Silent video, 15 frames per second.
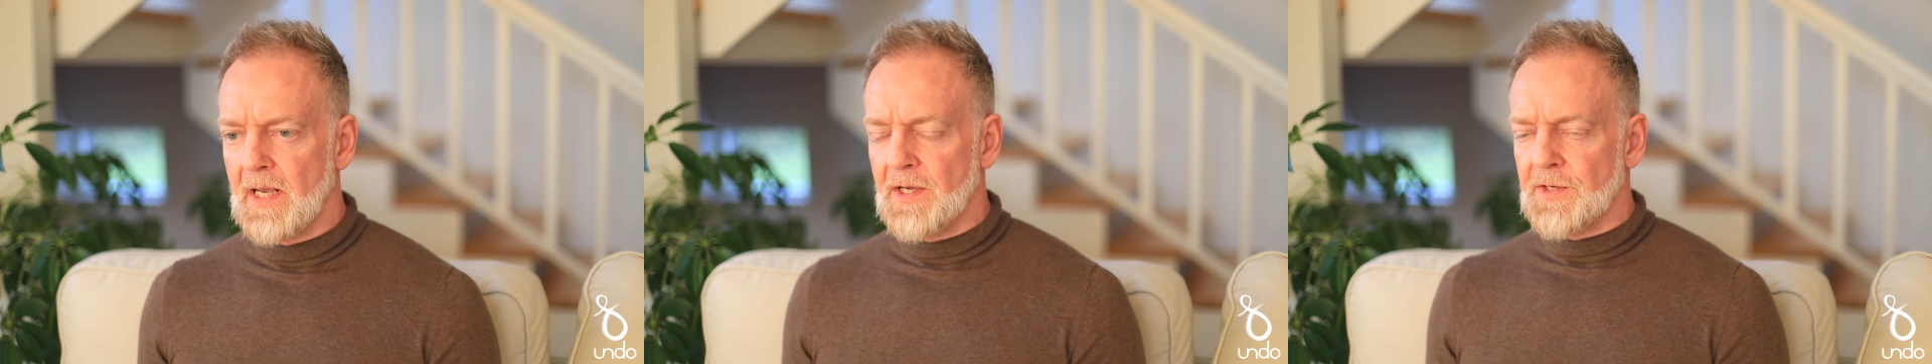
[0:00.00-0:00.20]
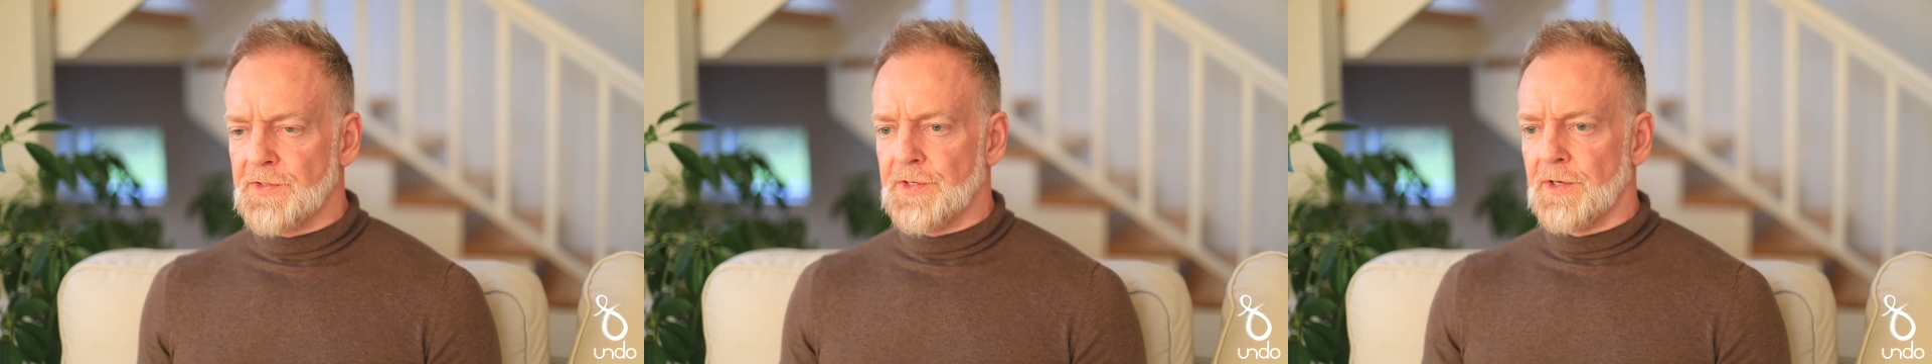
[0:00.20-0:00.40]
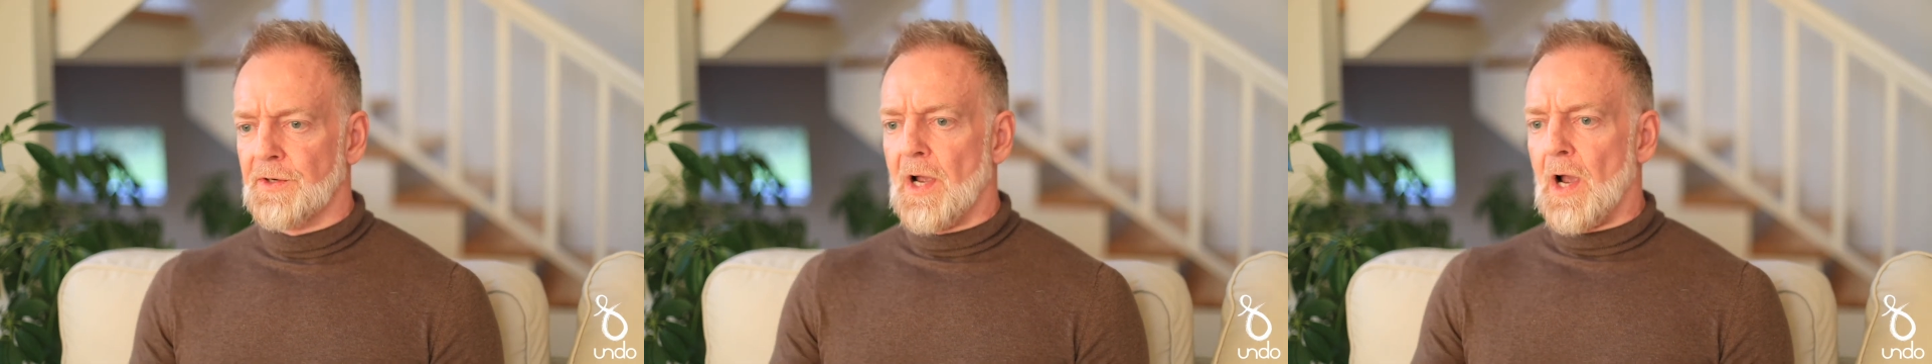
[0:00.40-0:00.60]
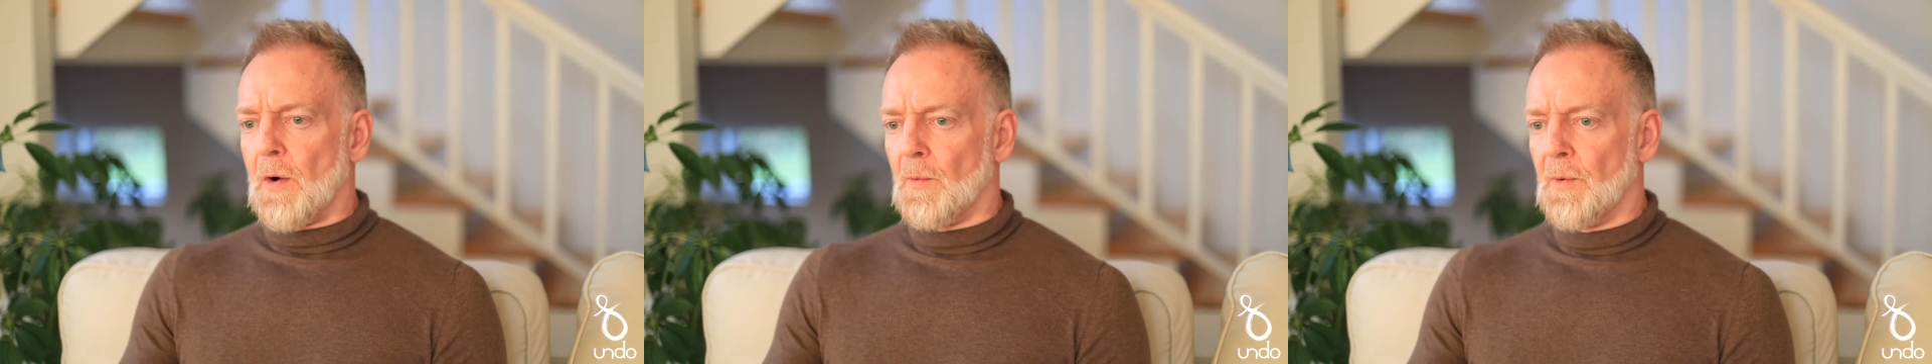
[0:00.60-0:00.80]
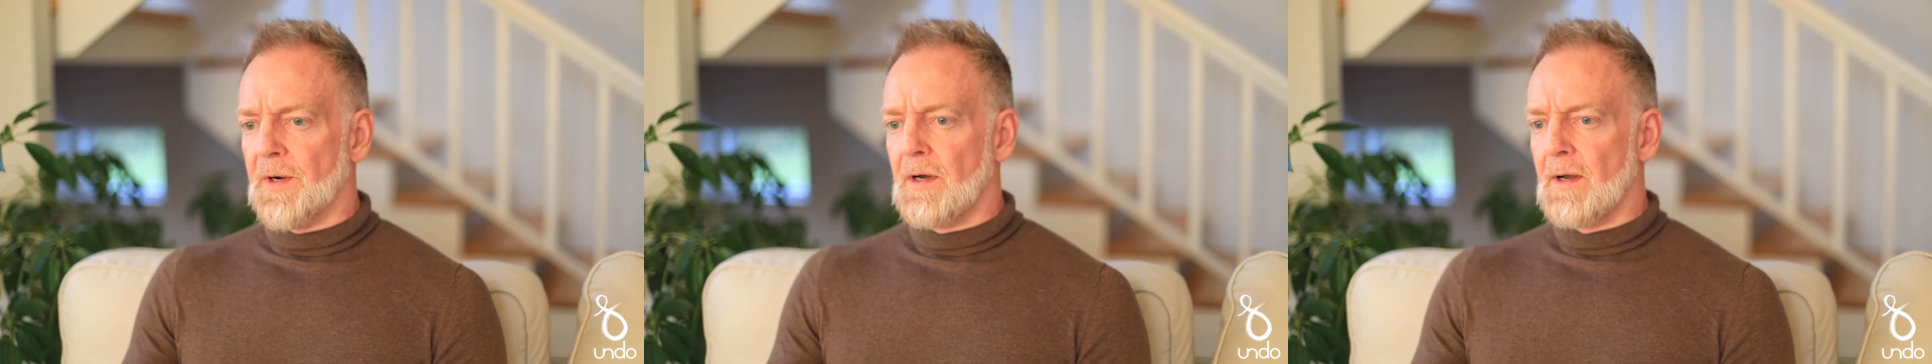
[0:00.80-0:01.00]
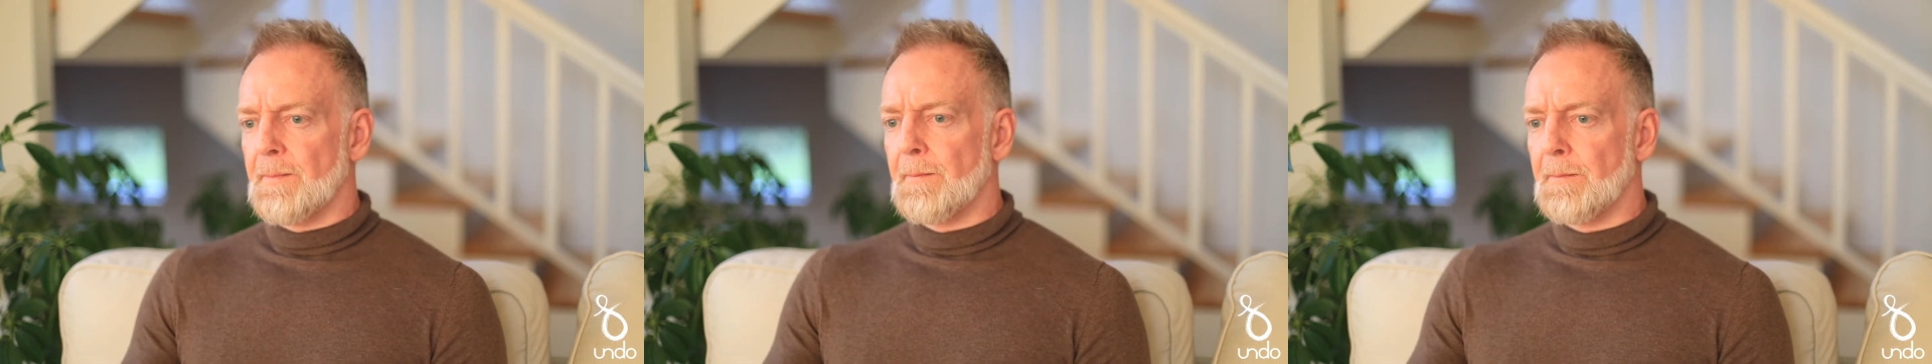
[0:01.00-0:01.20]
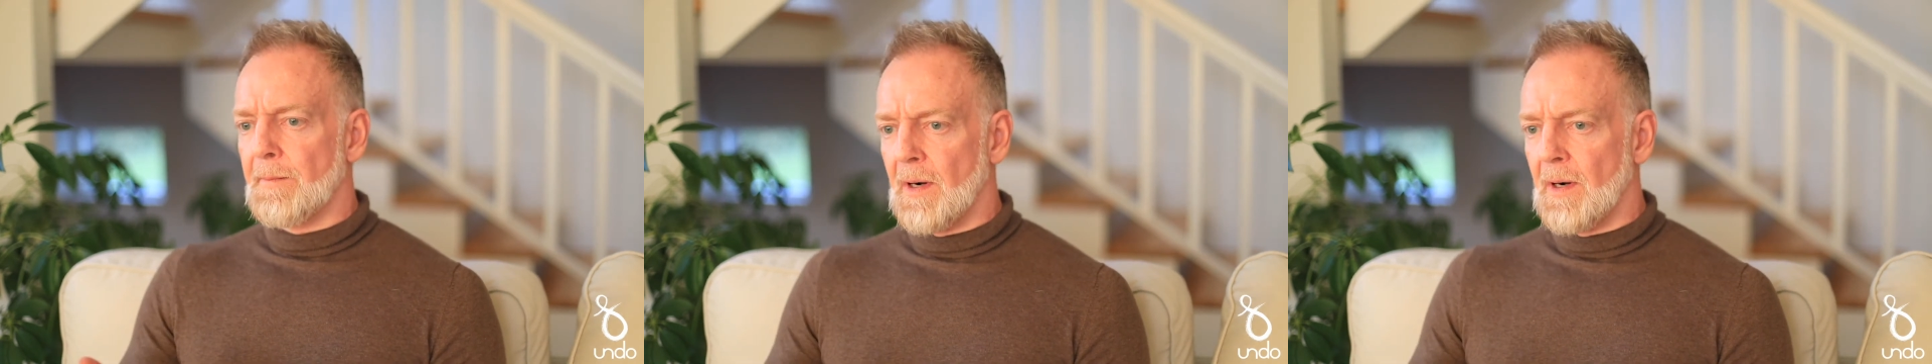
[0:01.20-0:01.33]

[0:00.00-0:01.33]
So when I'm